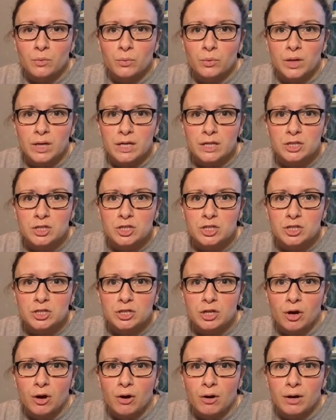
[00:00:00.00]
which
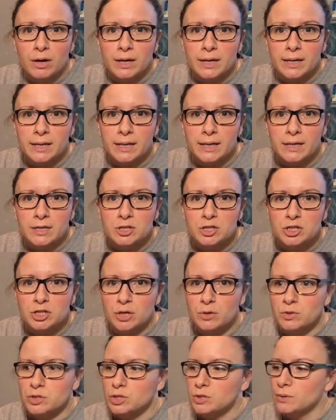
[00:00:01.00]
I
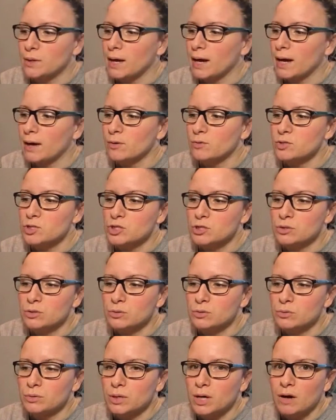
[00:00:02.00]
showed you how to
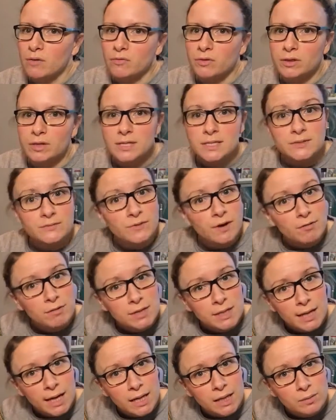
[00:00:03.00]
cover this very
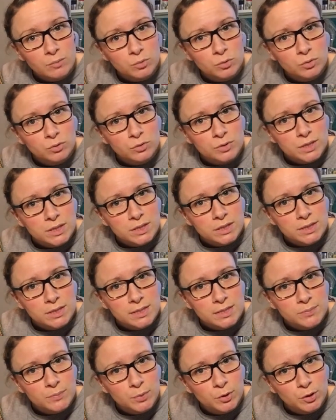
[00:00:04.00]
cake board in
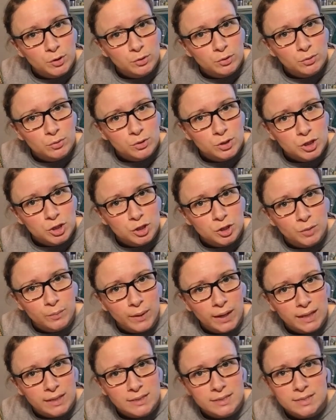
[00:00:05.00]
this blue sugar
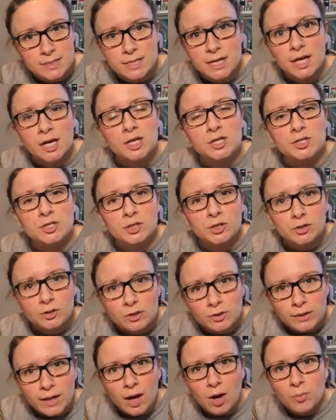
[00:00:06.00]
paste. So you can look
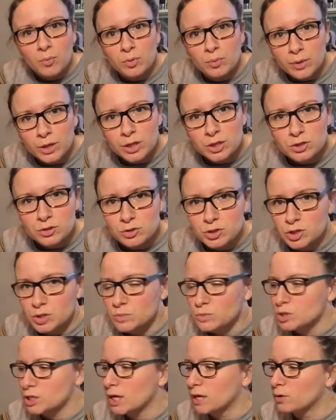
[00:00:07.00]
that up on my
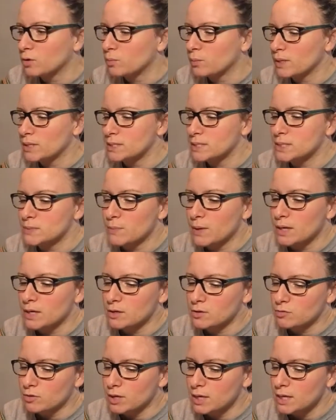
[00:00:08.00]
YouTube channel, Bessie's
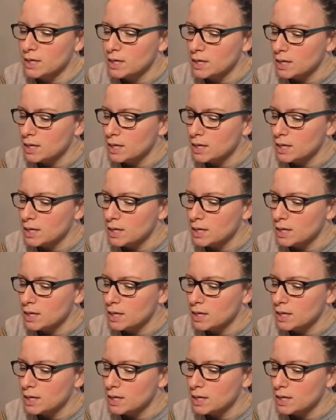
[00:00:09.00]
Bakery.